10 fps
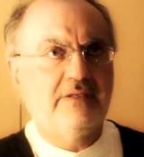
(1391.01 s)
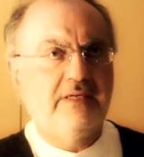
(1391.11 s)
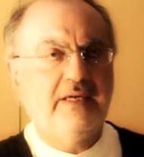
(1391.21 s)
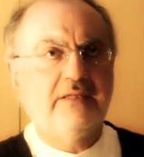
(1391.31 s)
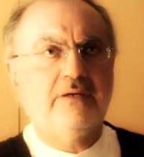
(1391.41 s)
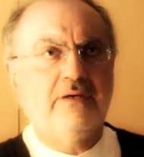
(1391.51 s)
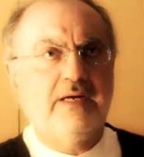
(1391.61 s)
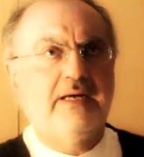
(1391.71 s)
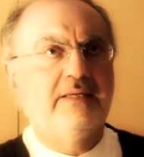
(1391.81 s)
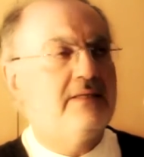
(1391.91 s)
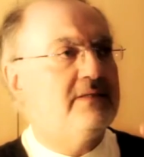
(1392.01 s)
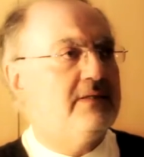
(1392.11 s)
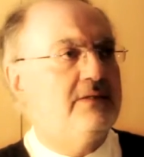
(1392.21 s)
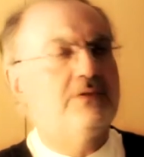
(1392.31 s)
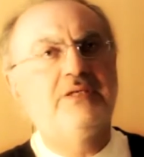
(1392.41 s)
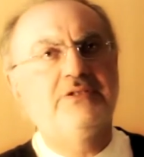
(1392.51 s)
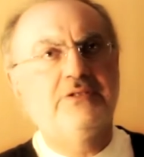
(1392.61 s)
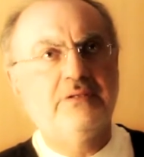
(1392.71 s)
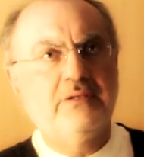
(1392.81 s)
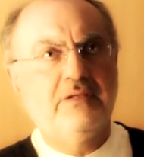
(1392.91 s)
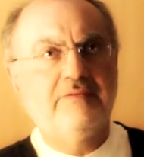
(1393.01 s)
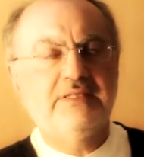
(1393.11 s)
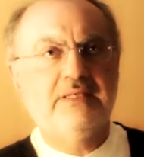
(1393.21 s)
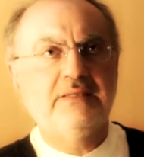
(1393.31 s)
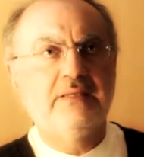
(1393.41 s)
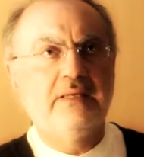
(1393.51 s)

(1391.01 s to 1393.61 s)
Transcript: He heard the Quran and he switched all of a sudden.